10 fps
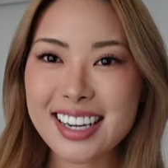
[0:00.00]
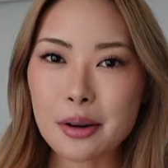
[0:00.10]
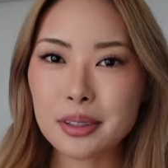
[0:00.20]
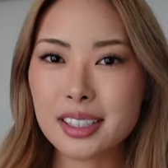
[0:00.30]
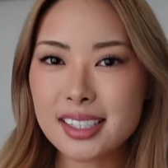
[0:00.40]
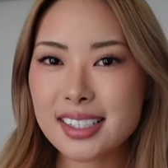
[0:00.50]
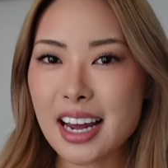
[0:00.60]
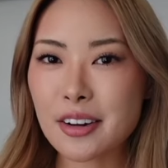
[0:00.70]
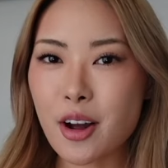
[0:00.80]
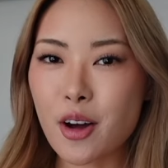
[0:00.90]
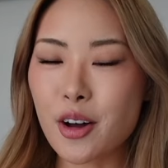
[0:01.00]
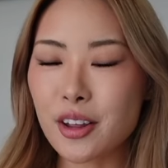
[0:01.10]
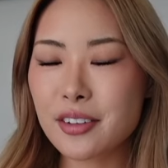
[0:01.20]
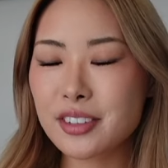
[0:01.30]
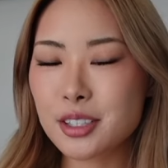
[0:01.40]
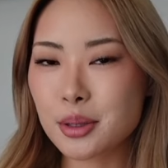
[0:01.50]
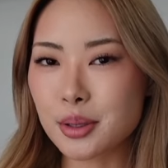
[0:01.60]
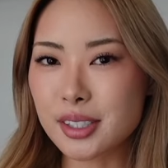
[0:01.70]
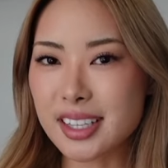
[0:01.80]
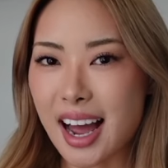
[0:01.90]
I will list down all of the
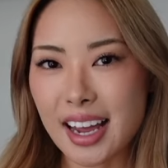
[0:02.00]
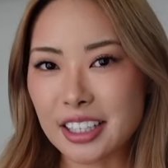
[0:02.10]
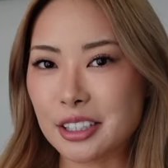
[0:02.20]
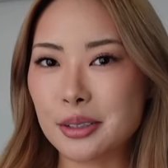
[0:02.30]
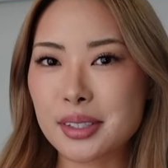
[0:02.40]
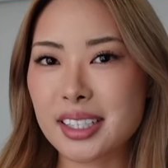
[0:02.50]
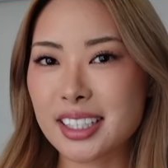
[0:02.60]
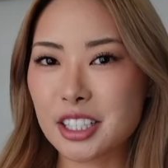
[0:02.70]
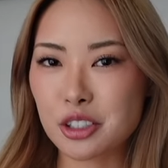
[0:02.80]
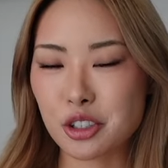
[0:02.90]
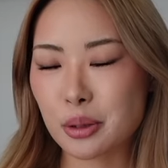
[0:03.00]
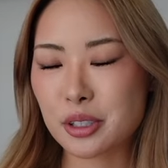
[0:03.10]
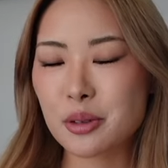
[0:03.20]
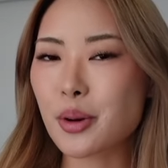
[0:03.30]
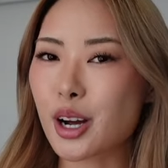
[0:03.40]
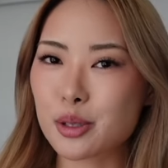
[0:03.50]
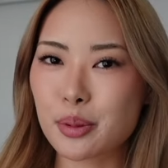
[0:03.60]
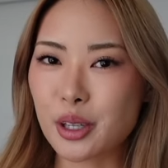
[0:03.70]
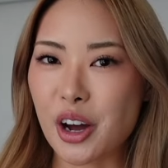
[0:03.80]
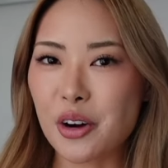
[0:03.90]
tools that I used in the description box
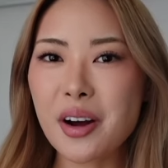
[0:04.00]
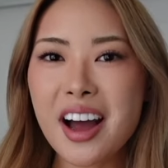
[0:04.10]
below,